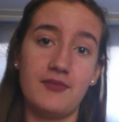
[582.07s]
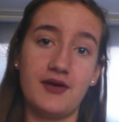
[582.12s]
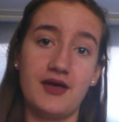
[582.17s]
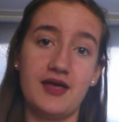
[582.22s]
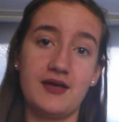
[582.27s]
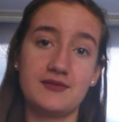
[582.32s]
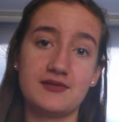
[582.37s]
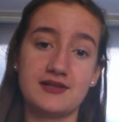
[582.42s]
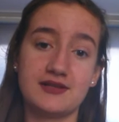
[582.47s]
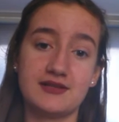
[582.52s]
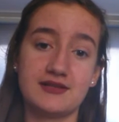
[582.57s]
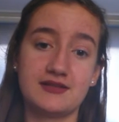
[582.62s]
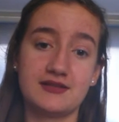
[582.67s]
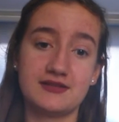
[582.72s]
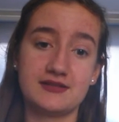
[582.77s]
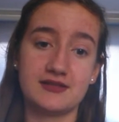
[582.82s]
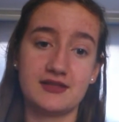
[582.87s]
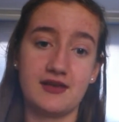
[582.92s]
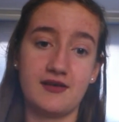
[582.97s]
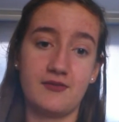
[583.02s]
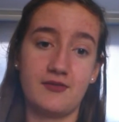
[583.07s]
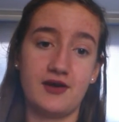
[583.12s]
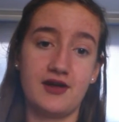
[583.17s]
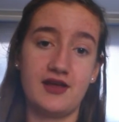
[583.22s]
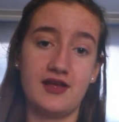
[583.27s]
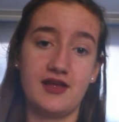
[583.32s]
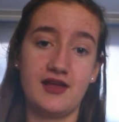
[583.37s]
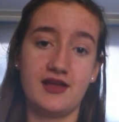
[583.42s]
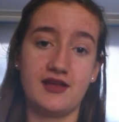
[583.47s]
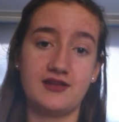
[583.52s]
but I just
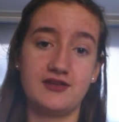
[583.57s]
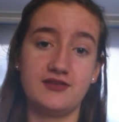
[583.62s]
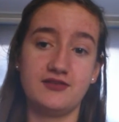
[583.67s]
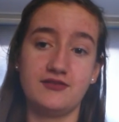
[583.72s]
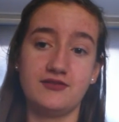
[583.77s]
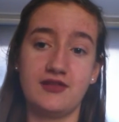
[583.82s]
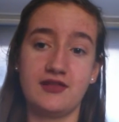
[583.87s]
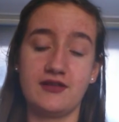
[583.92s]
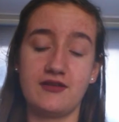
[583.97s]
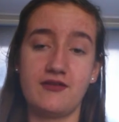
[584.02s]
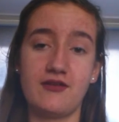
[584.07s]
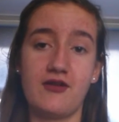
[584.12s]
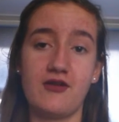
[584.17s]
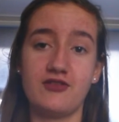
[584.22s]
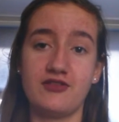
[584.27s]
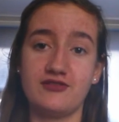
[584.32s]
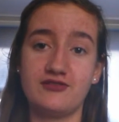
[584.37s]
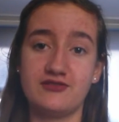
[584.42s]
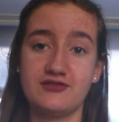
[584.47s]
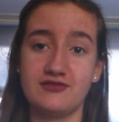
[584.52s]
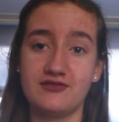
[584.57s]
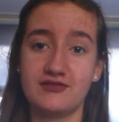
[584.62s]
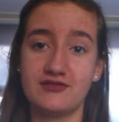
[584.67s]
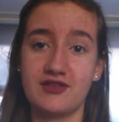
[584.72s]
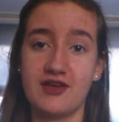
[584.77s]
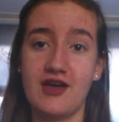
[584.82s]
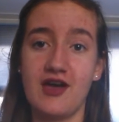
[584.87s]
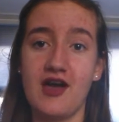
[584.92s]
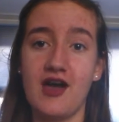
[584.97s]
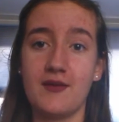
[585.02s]
wanted to let you know the
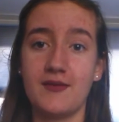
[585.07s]
truth